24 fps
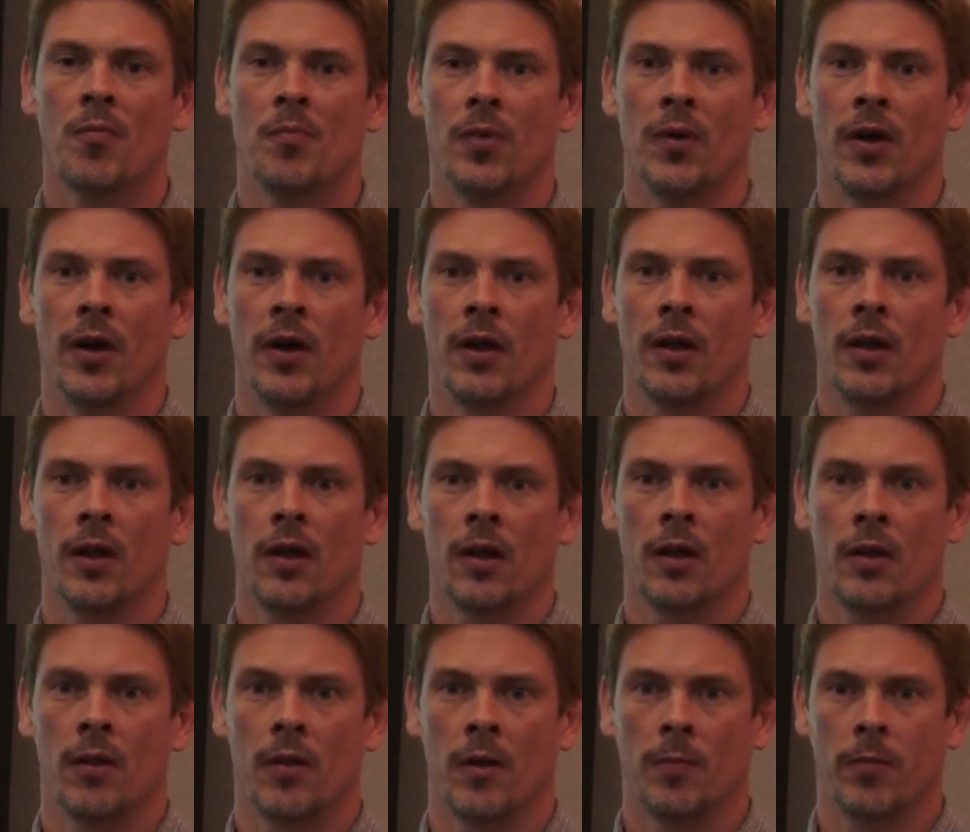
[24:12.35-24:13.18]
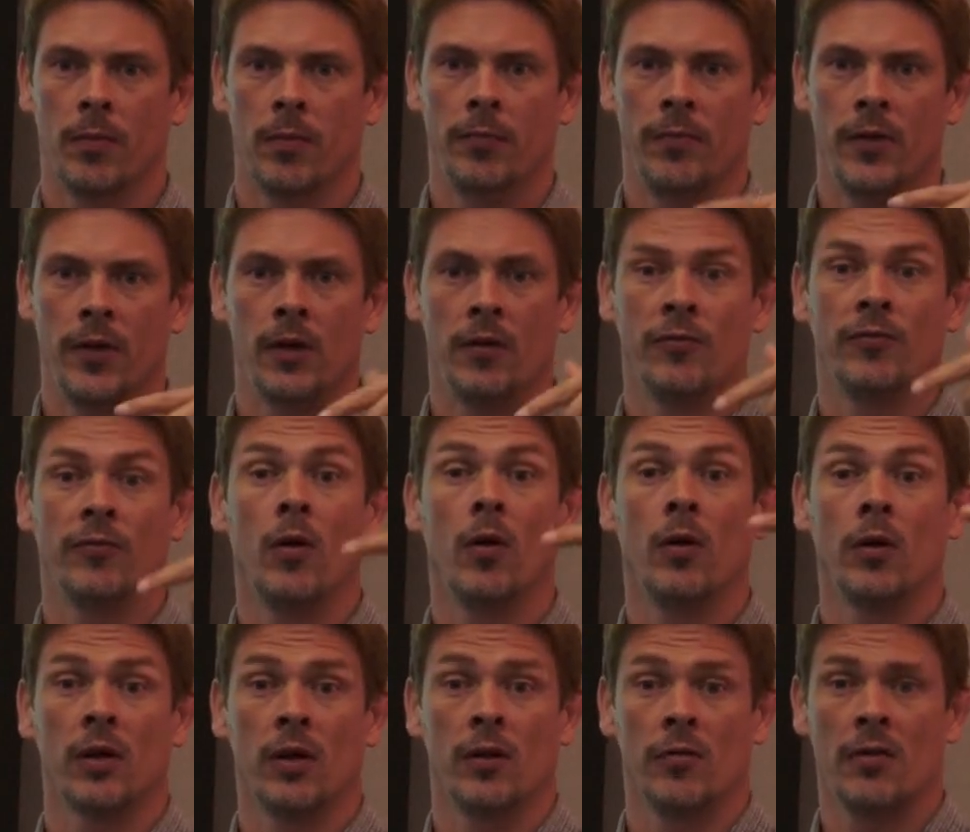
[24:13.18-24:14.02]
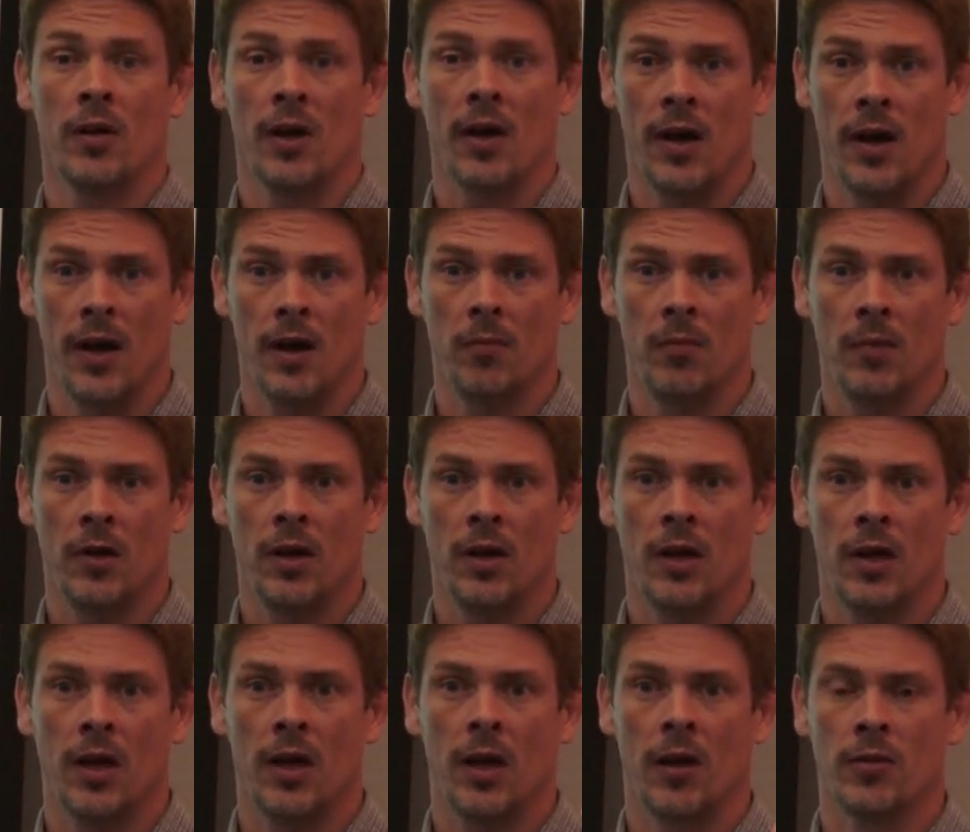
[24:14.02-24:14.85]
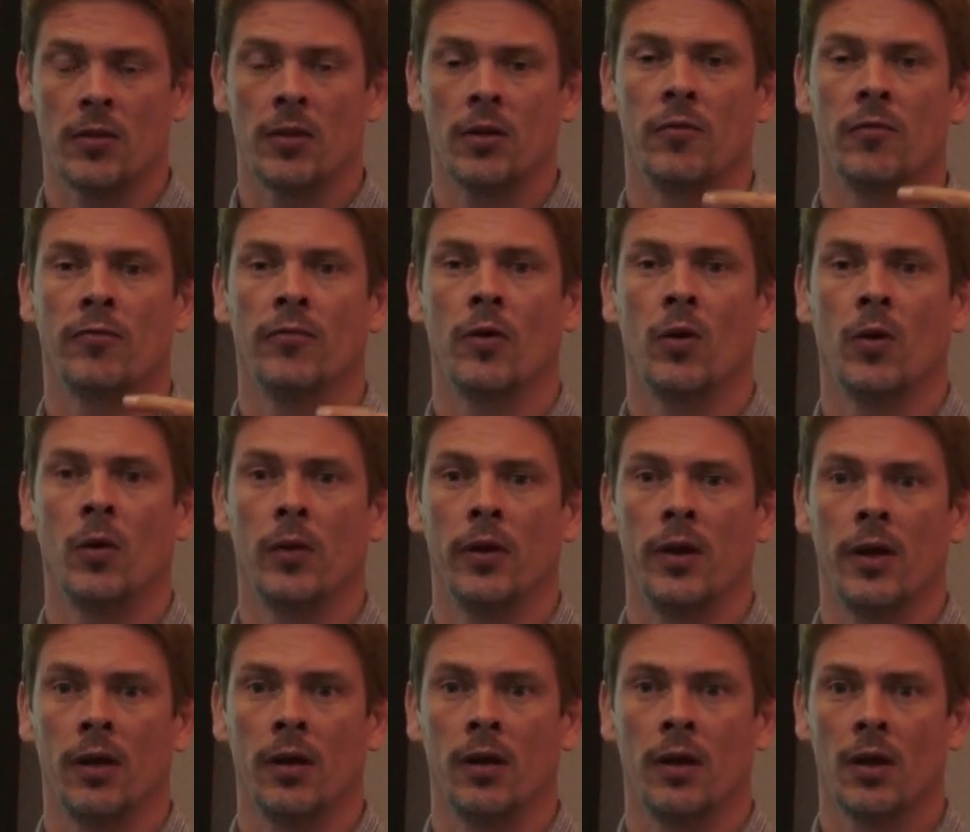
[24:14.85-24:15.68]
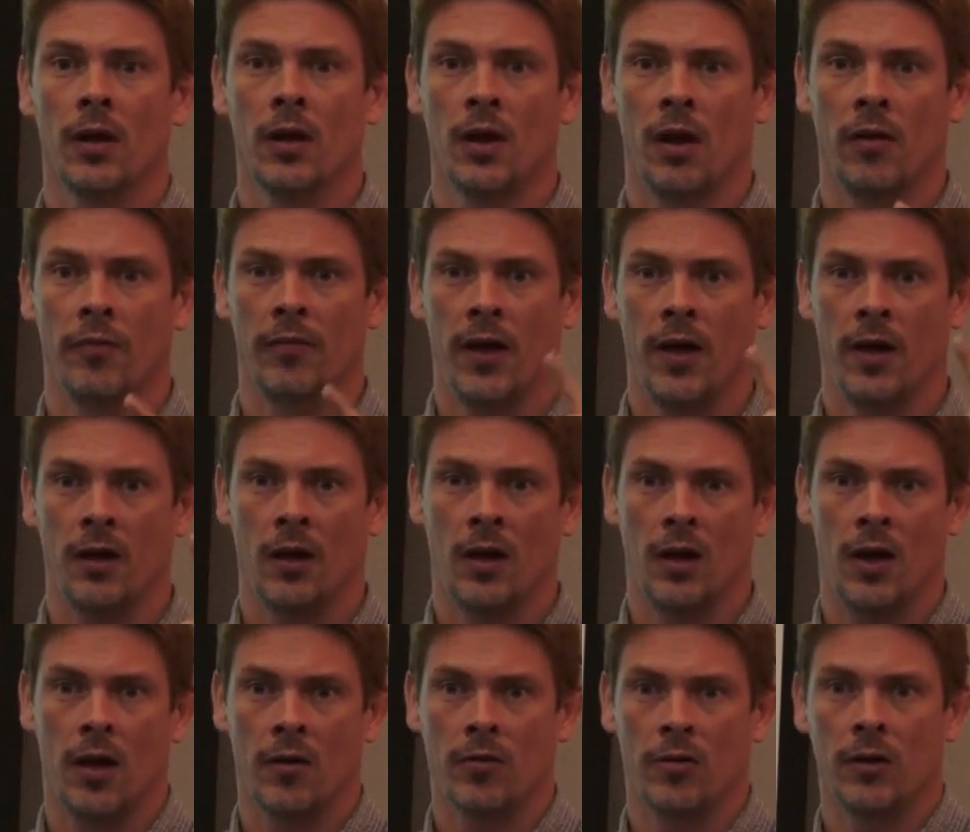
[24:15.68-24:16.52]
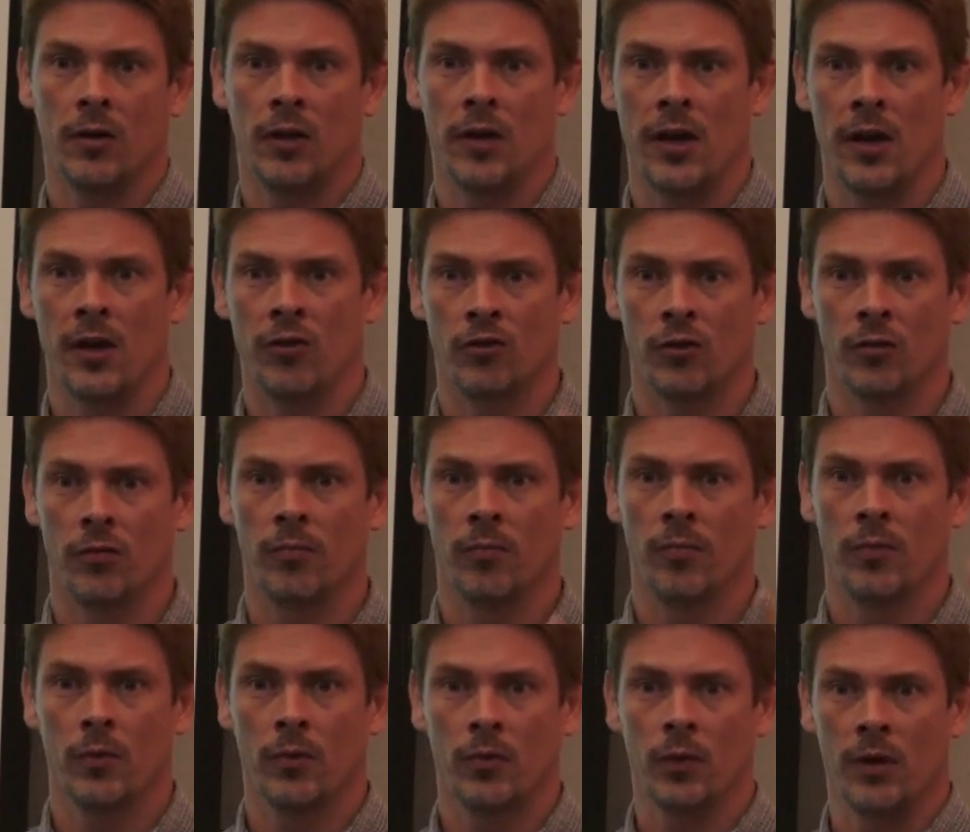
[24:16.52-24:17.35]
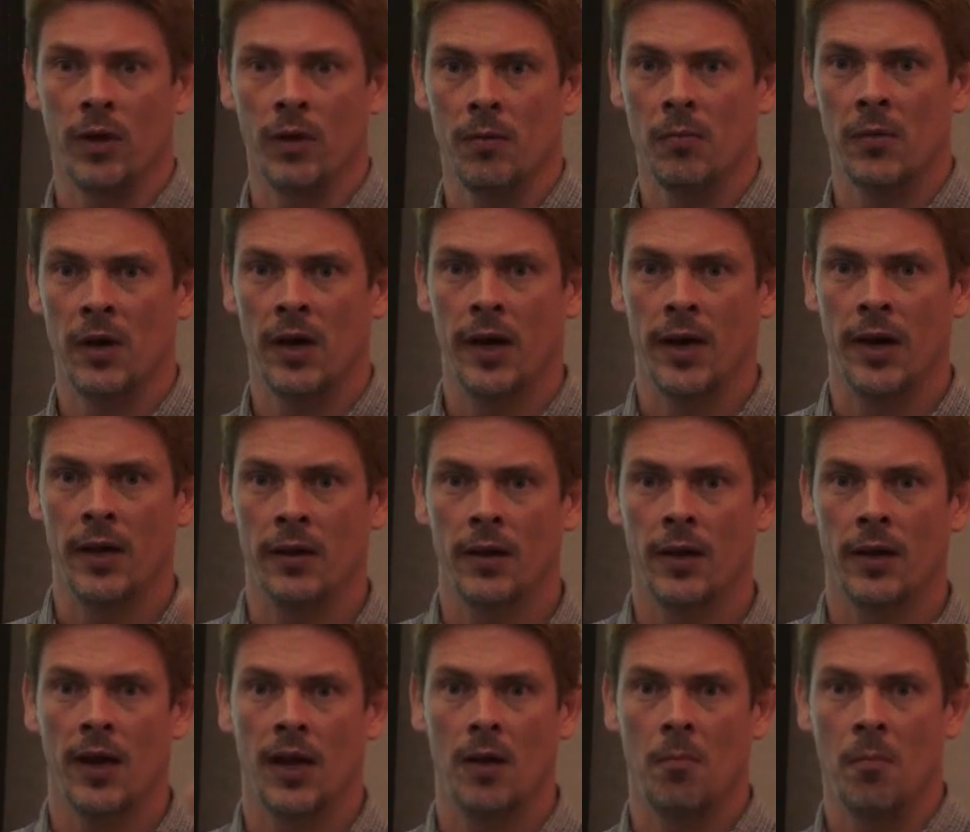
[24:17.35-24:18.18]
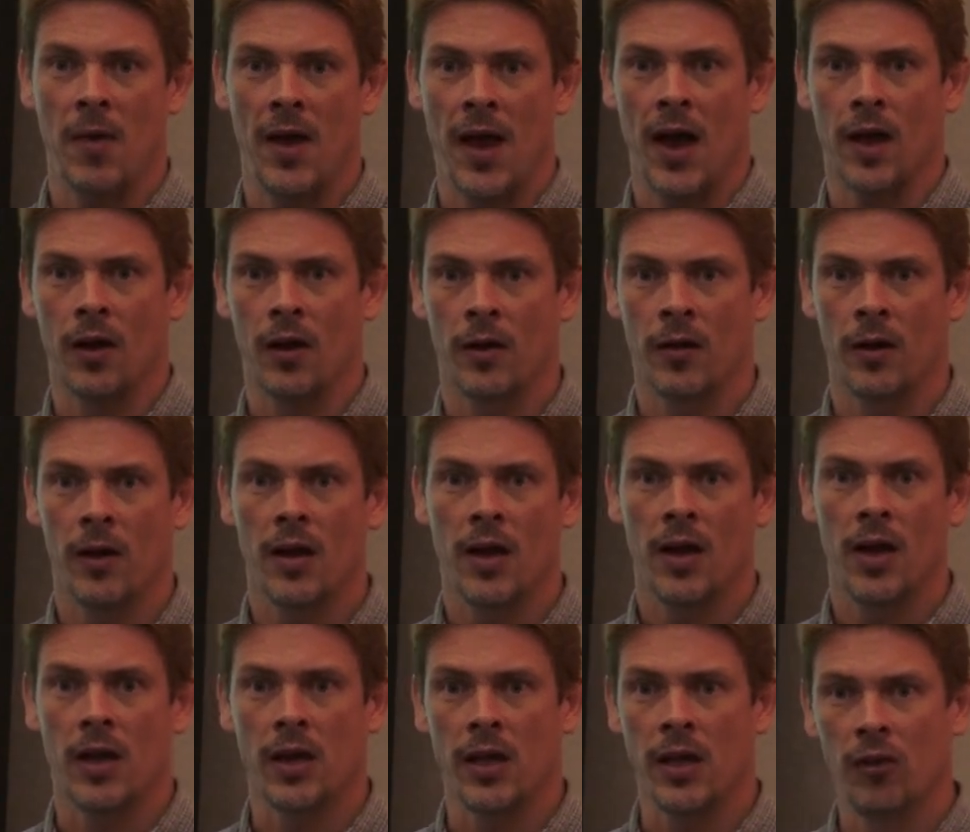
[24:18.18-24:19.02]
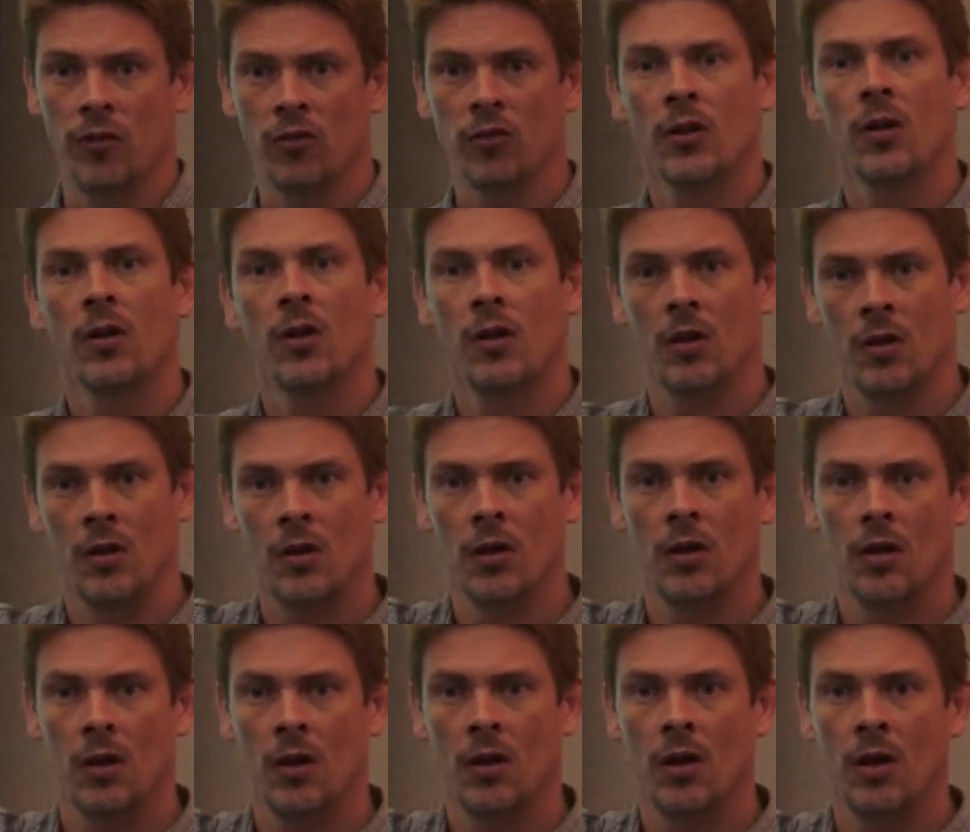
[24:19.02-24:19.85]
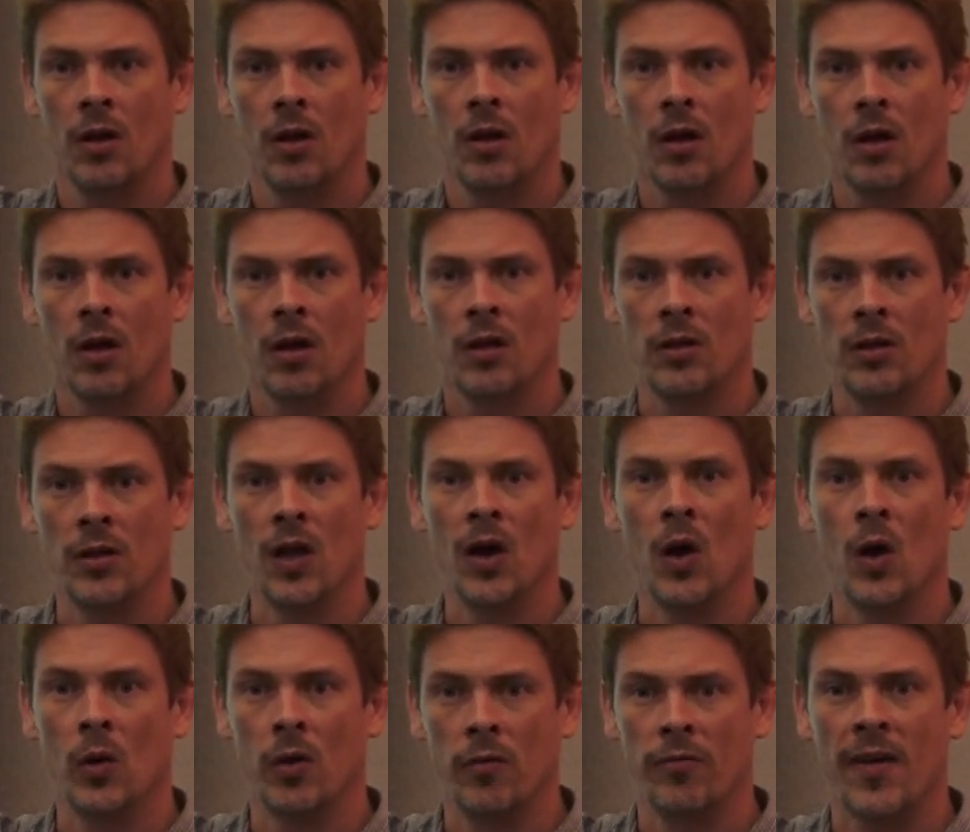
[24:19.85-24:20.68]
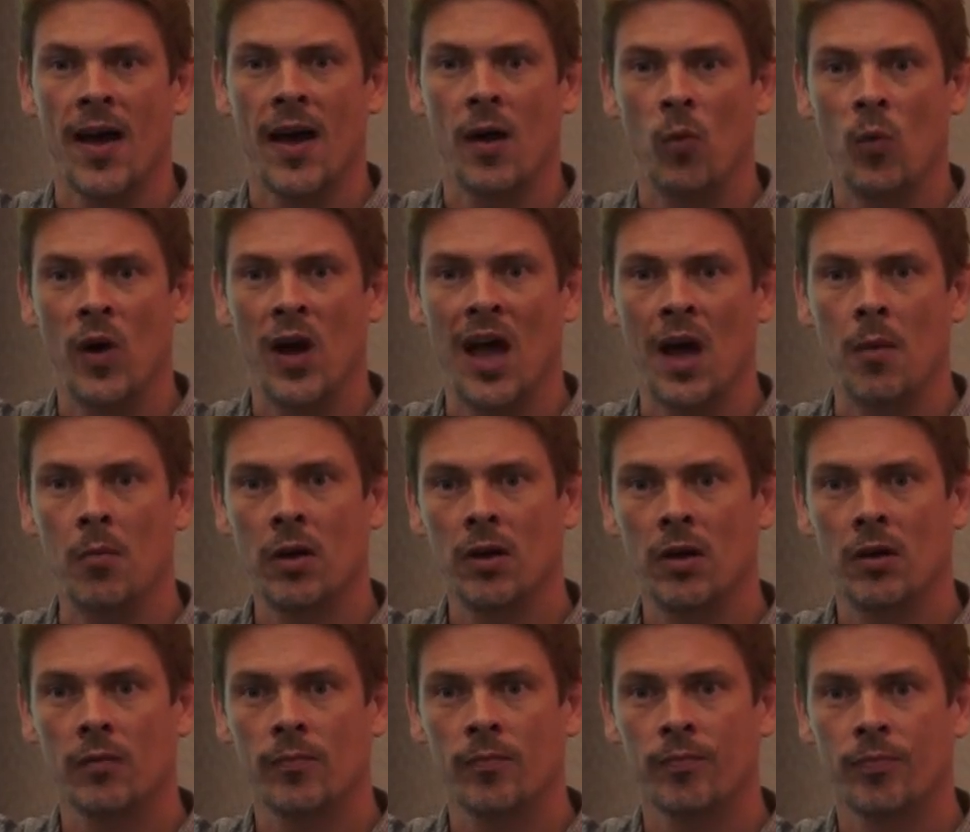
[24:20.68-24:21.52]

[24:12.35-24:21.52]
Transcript: But the, the unfolding of time is an unfolding of that oscillation between mind and matter in each node of that web.